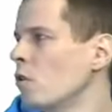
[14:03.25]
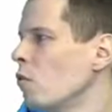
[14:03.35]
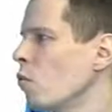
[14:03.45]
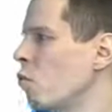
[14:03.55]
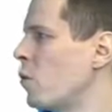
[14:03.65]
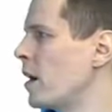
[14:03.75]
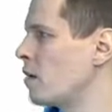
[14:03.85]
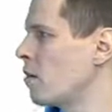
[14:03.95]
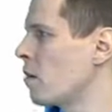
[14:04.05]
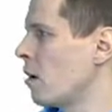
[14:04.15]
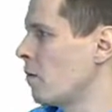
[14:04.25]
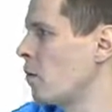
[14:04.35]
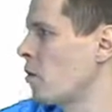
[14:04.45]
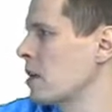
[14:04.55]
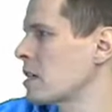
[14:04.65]
whether,
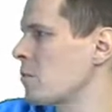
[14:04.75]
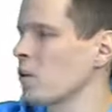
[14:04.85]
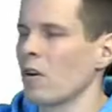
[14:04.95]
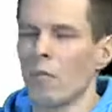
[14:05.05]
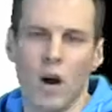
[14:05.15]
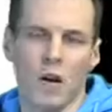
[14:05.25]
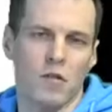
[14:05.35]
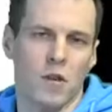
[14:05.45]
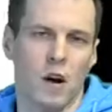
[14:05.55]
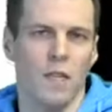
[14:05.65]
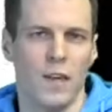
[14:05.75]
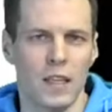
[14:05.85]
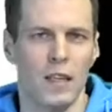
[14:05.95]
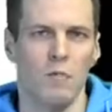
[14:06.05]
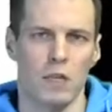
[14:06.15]
for example, your markers are
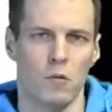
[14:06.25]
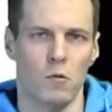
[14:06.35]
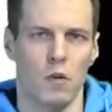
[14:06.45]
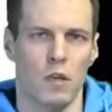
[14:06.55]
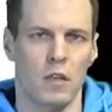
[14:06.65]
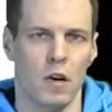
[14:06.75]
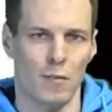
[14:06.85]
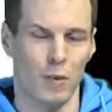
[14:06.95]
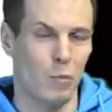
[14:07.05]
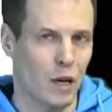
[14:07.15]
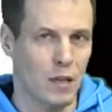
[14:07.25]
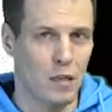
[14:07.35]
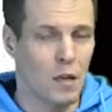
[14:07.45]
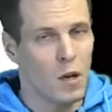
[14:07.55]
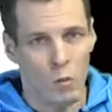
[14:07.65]
affected by social disability
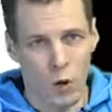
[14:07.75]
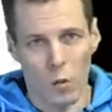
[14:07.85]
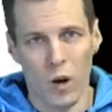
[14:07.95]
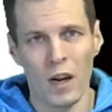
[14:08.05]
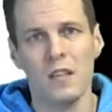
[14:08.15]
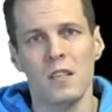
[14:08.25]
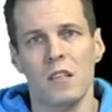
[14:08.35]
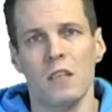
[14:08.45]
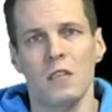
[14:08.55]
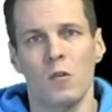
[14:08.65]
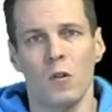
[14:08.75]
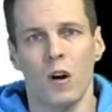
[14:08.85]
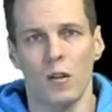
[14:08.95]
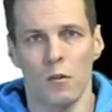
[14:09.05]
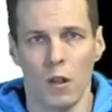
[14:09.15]
bias? Well, one is just
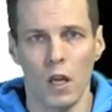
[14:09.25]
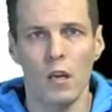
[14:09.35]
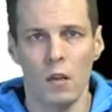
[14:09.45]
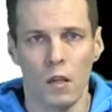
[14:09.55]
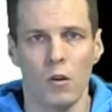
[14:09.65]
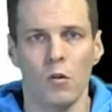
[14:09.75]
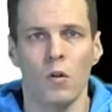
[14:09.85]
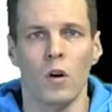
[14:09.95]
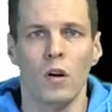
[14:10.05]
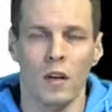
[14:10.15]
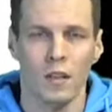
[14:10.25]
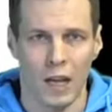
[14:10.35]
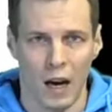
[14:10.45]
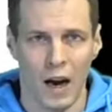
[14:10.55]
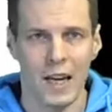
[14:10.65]
to think through
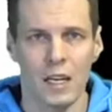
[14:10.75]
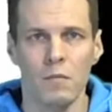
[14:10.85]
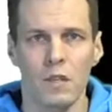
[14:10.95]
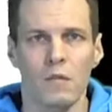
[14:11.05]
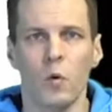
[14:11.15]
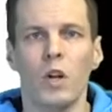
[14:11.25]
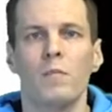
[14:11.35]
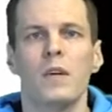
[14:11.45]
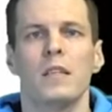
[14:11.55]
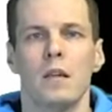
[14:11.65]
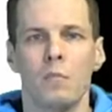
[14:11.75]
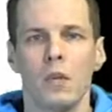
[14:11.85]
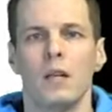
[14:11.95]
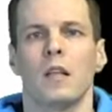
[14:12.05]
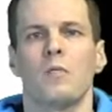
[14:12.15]
the item. Would it be
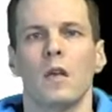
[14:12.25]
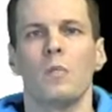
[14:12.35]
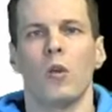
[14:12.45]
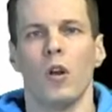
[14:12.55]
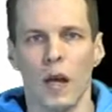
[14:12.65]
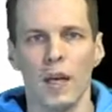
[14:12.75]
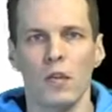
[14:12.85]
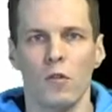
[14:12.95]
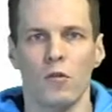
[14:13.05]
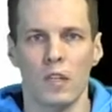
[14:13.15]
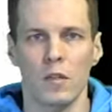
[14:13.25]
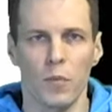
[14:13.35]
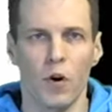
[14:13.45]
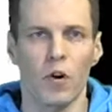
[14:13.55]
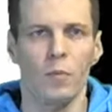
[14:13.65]
something that people like to
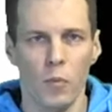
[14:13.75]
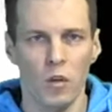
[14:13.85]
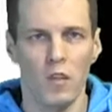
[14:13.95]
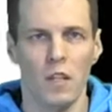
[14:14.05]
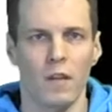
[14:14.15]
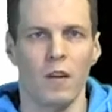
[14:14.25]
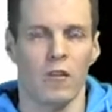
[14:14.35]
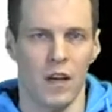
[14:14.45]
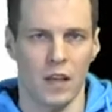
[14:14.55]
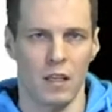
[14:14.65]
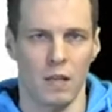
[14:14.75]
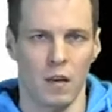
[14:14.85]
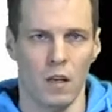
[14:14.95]
respond positively or negatively?